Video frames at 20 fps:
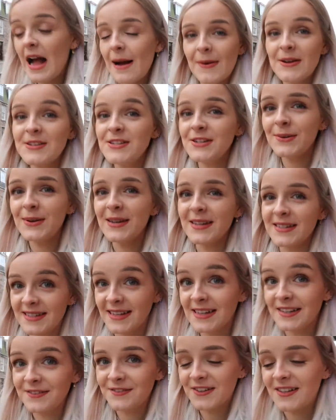I'm actually quite
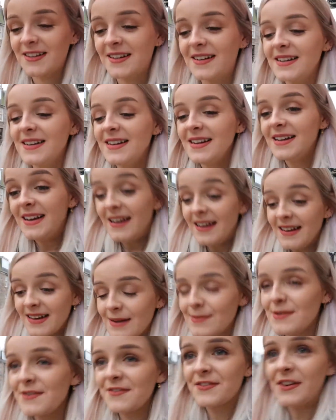excited for that.
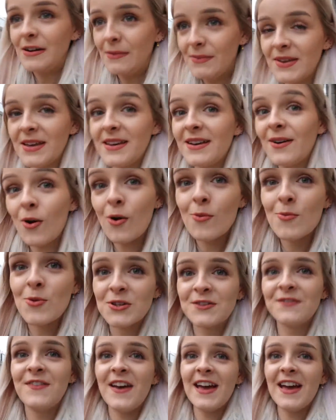Coming from the almost